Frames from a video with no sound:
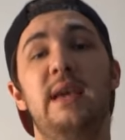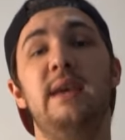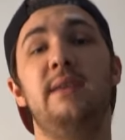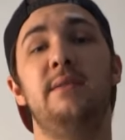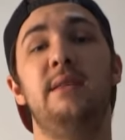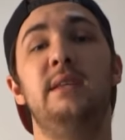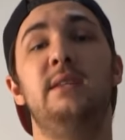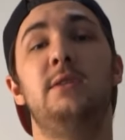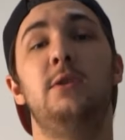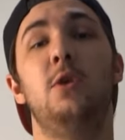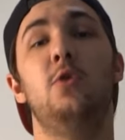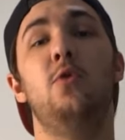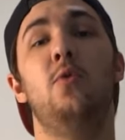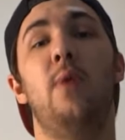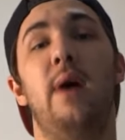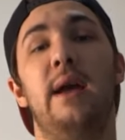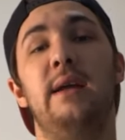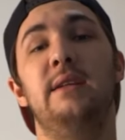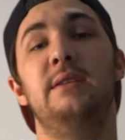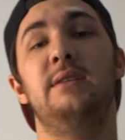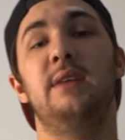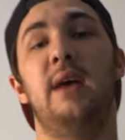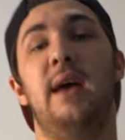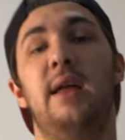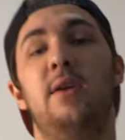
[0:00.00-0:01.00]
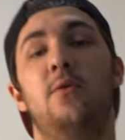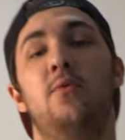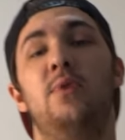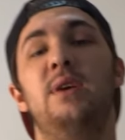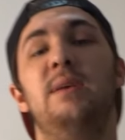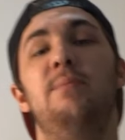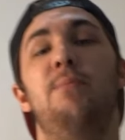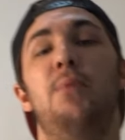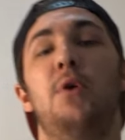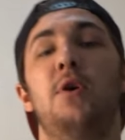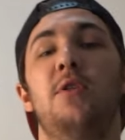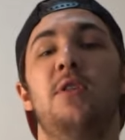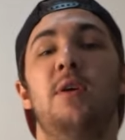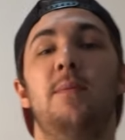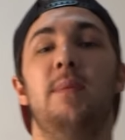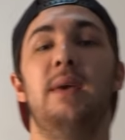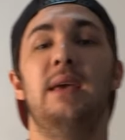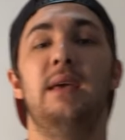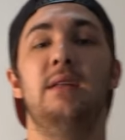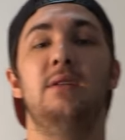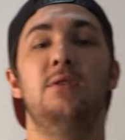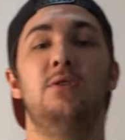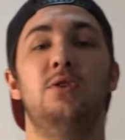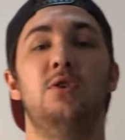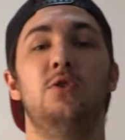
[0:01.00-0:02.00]
these low wines and we put them
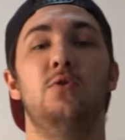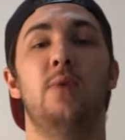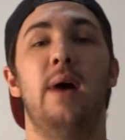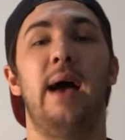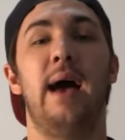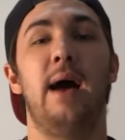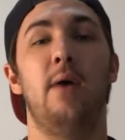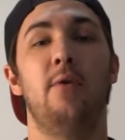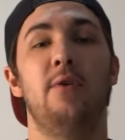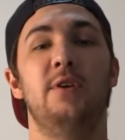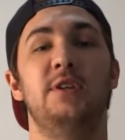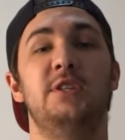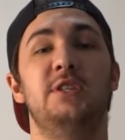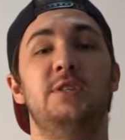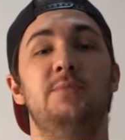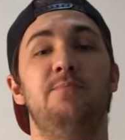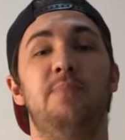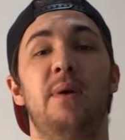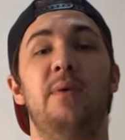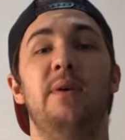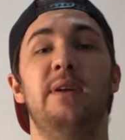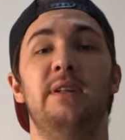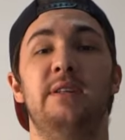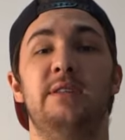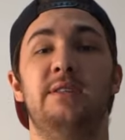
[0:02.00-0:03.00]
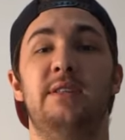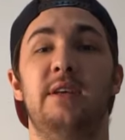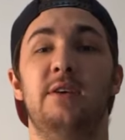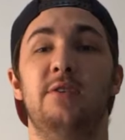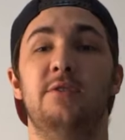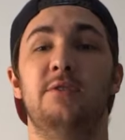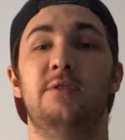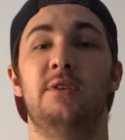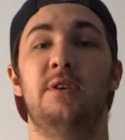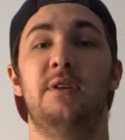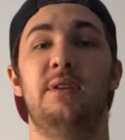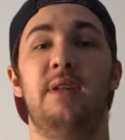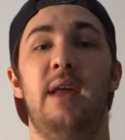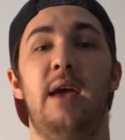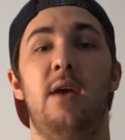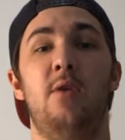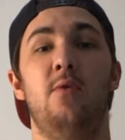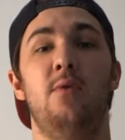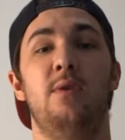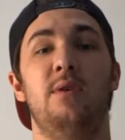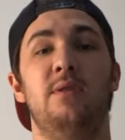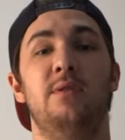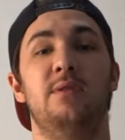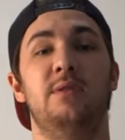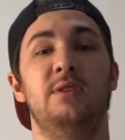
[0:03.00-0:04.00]
into our spirit stills. Now
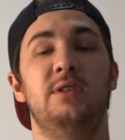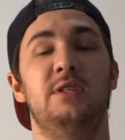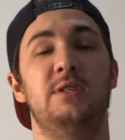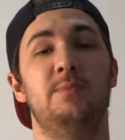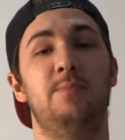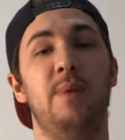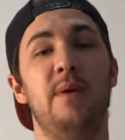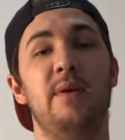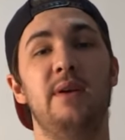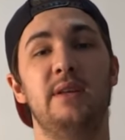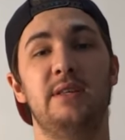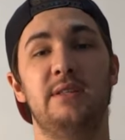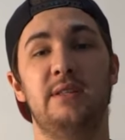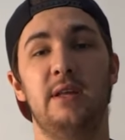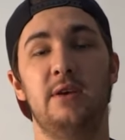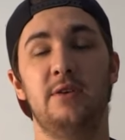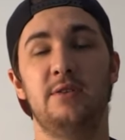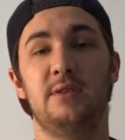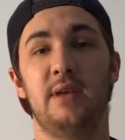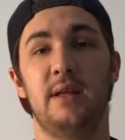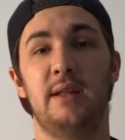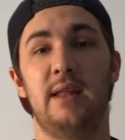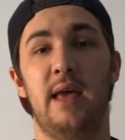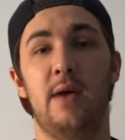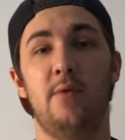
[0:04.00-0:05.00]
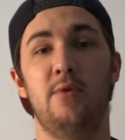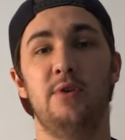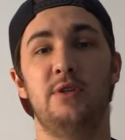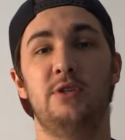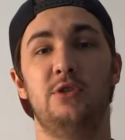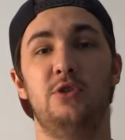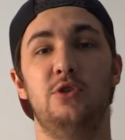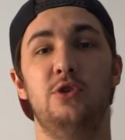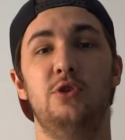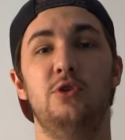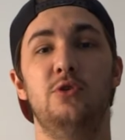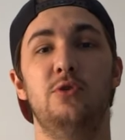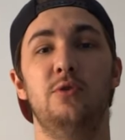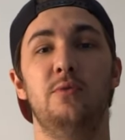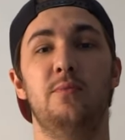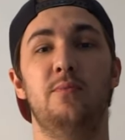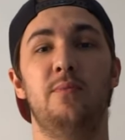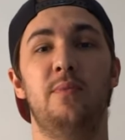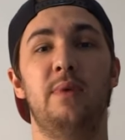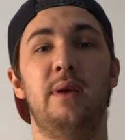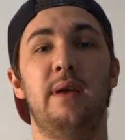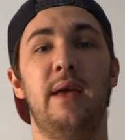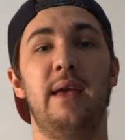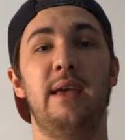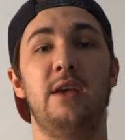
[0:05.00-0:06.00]
the spirit stills allow us to
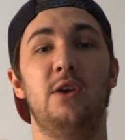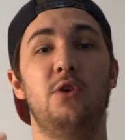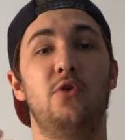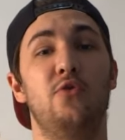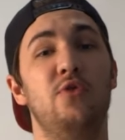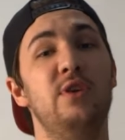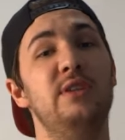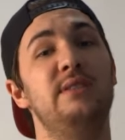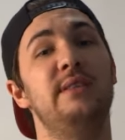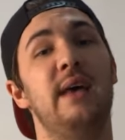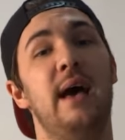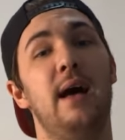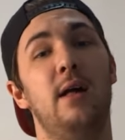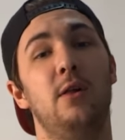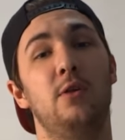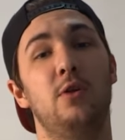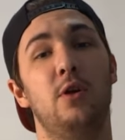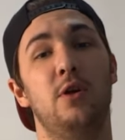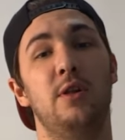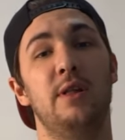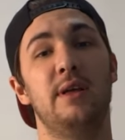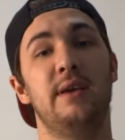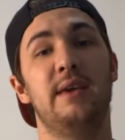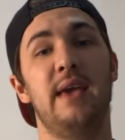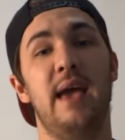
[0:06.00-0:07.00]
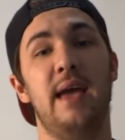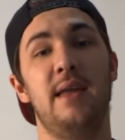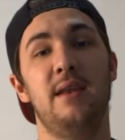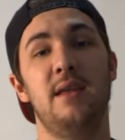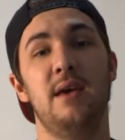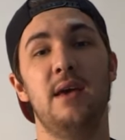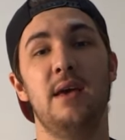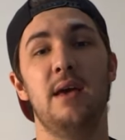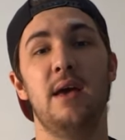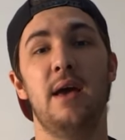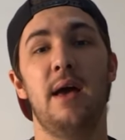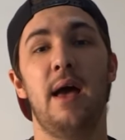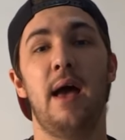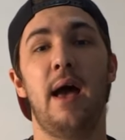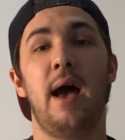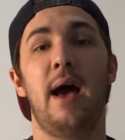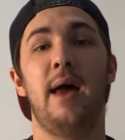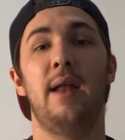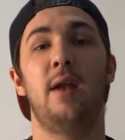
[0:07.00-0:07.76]
increase alcohol again, and